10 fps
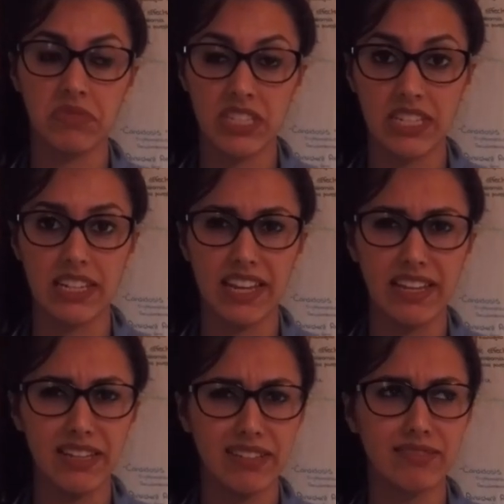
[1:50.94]

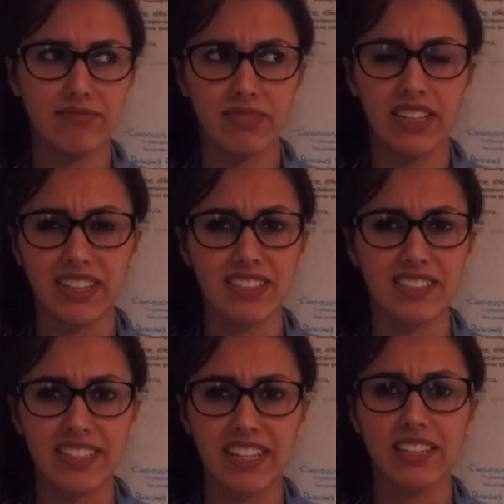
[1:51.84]
DNA. I think it's
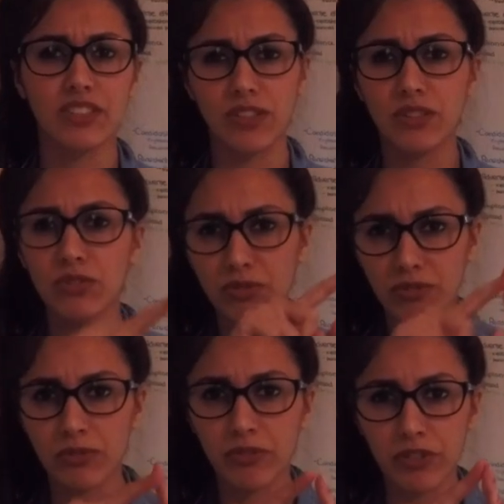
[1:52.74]
DNA. So they use
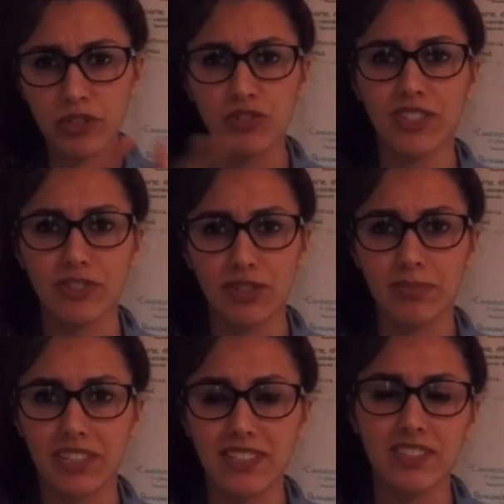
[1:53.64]
reverse
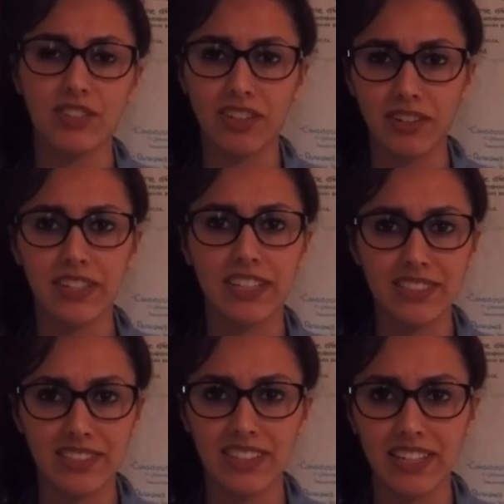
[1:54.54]
transcriptase, turn RNA
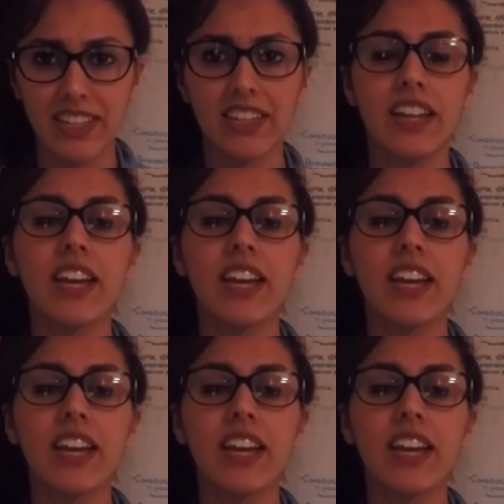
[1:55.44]
into DNA,